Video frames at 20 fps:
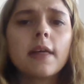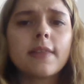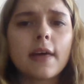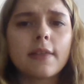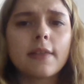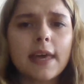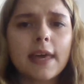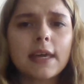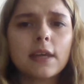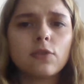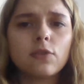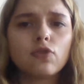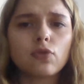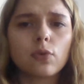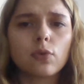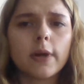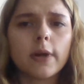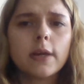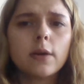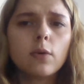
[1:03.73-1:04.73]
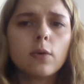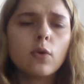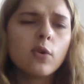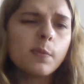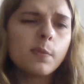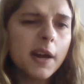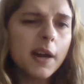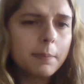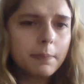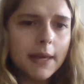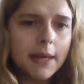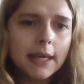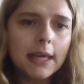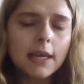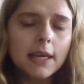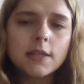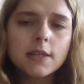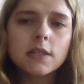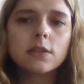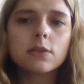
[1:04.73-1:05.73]
that they enjoy or by
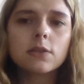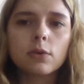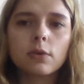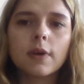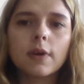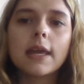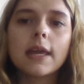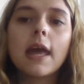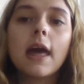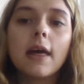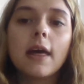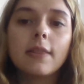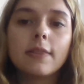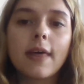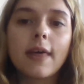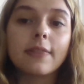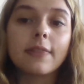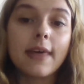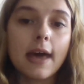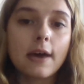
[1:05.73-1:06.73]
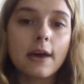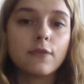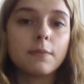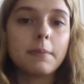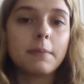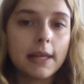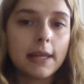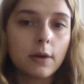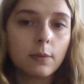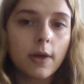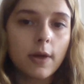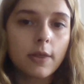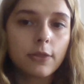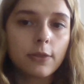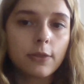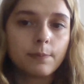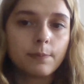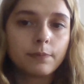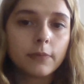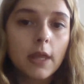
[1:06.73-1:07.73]
picking a story that they're familiar
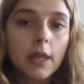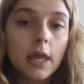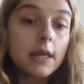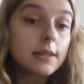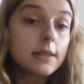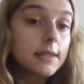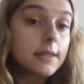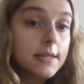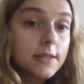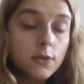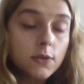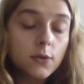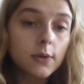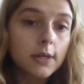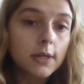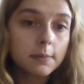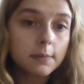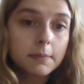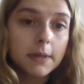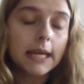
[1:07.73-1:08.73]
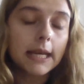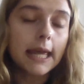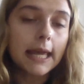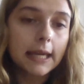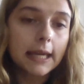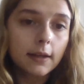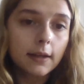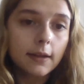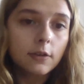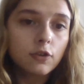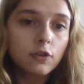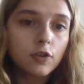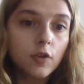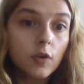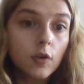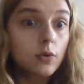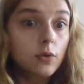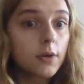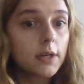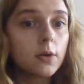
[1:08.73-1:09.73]
with. This story can be in English
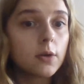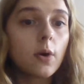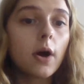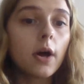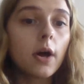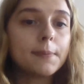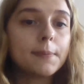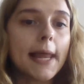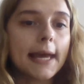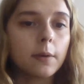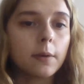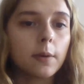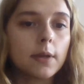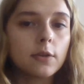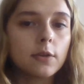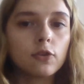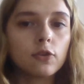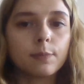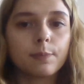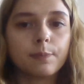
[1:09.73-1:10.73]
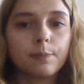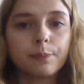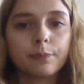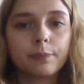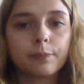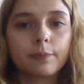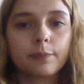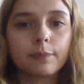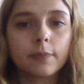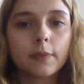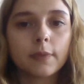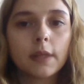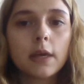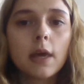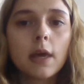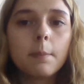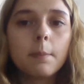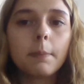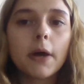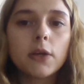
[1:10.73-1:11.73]
or in your home language.
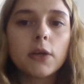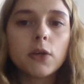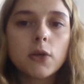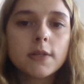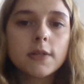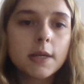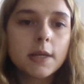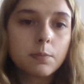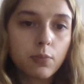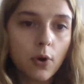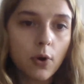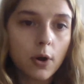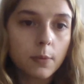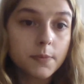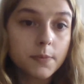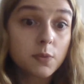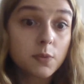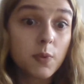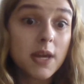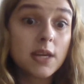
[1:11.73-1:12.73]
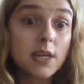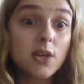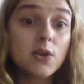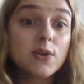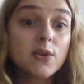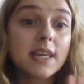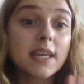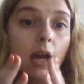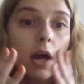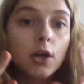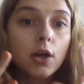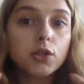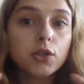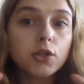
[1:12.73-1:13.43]
By using props, we are using